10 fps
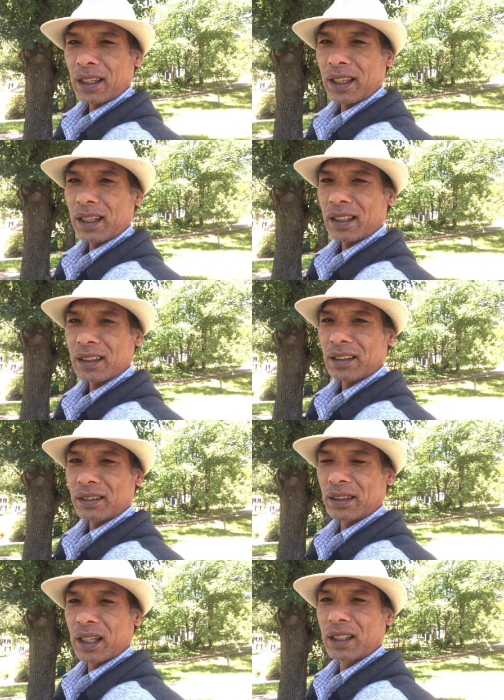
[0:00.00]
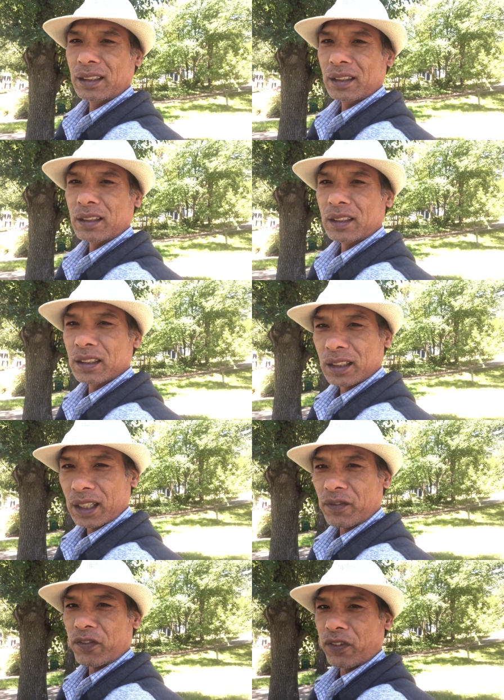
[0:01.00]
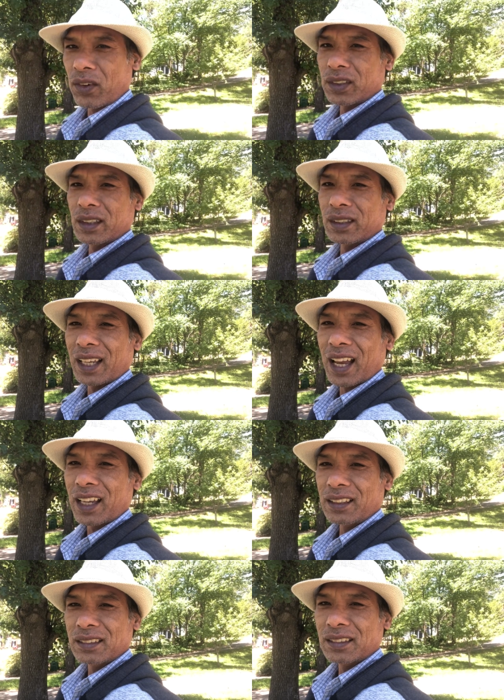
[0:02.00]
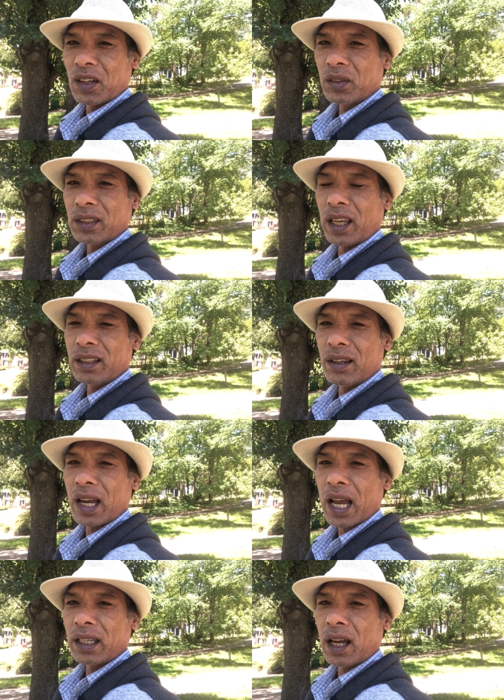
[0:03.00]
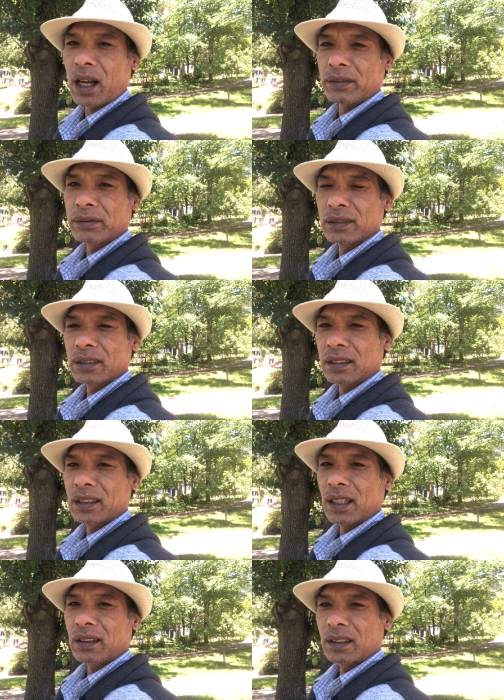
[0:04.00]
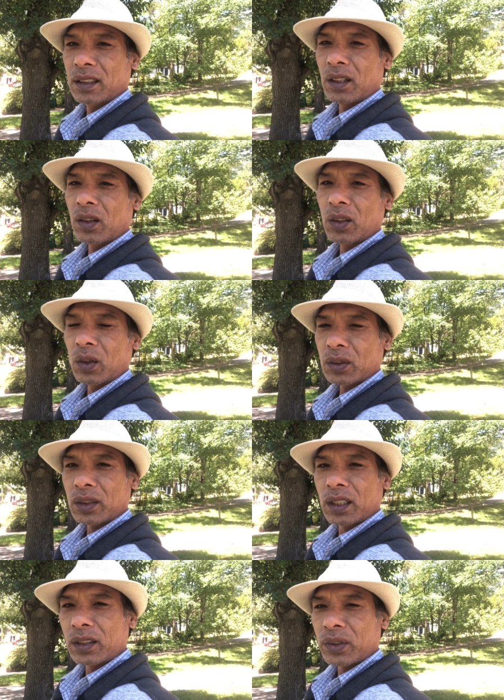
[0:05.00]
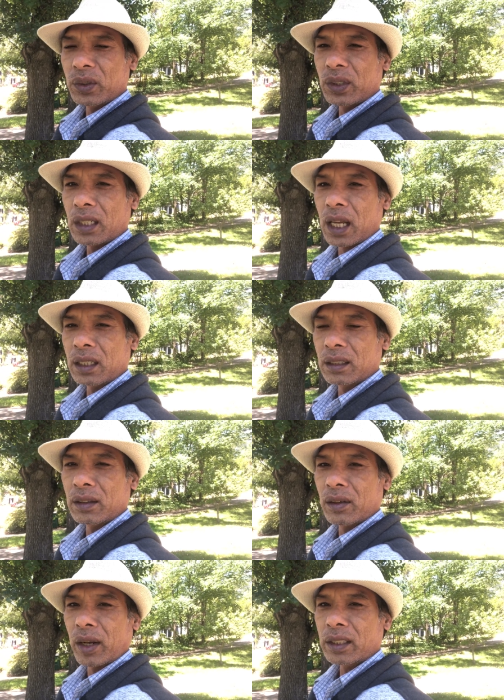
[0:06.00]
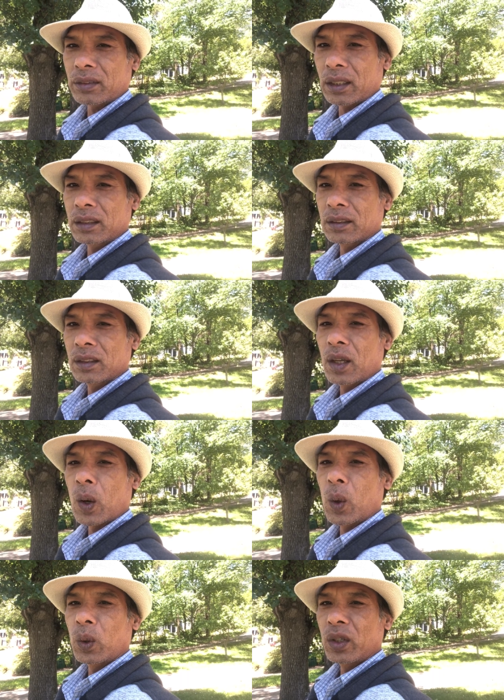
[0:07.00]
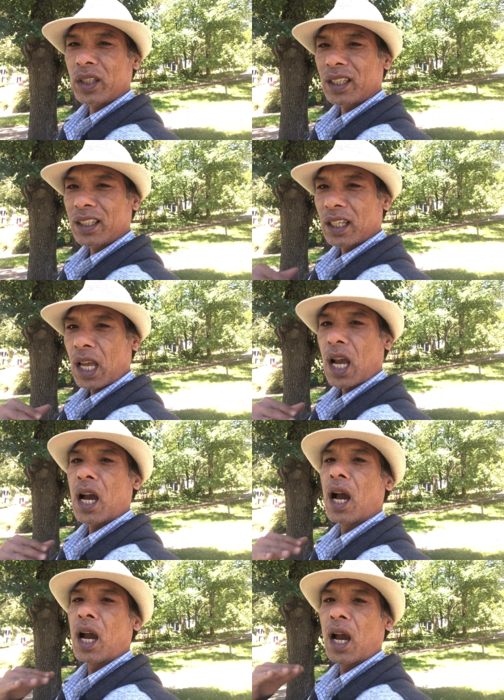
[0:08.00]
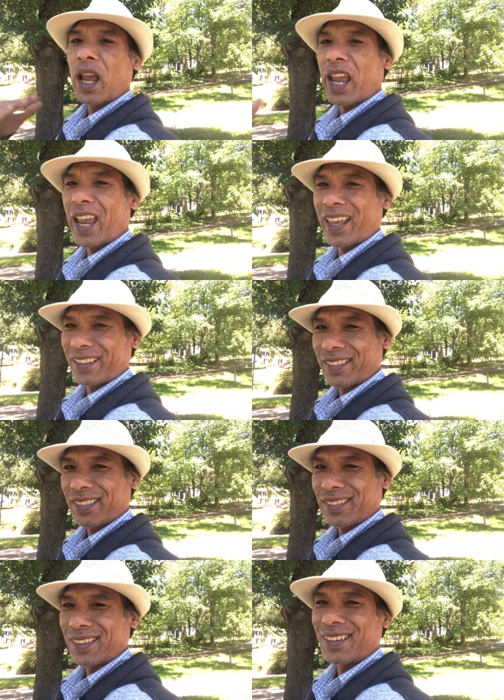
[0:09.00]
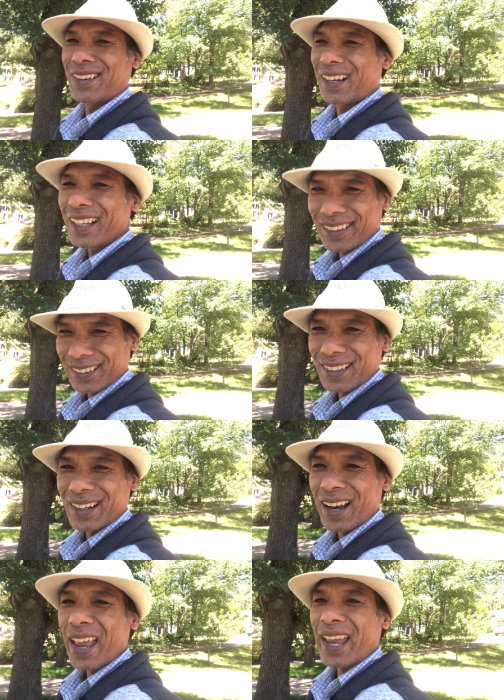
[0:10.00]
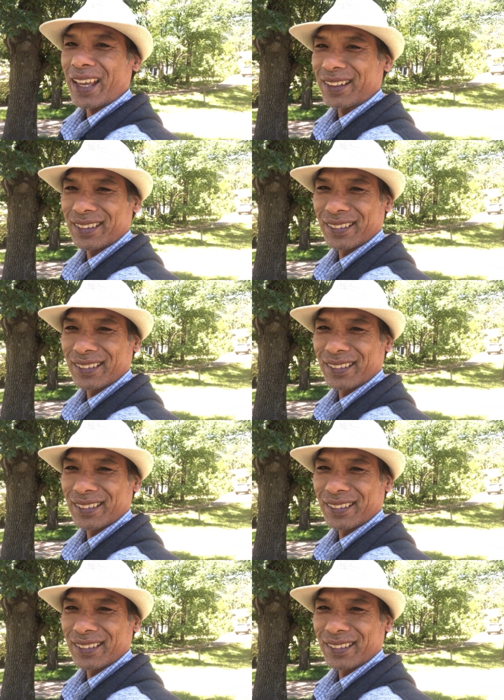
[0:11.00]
And the third, keep focused, guys. Don't take your eye off, you know. Don't look into another direction, only ahead, all right? Ahead.